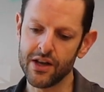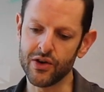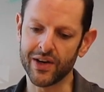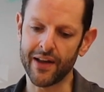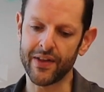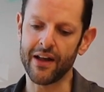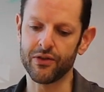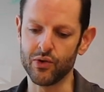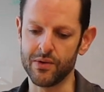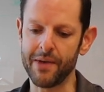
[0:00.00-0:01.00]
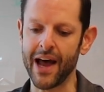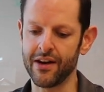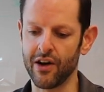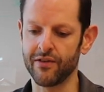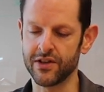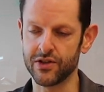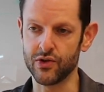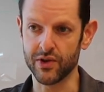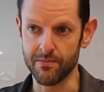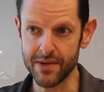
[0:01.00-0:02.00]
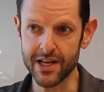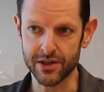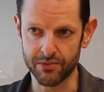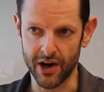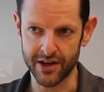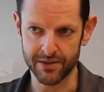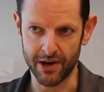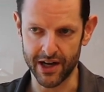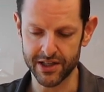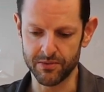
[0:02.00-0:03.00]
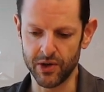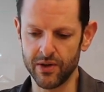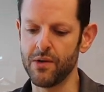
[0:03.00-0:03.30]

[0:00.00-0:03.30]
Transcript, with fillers: you know get that through the patent office so you can be as broad as possible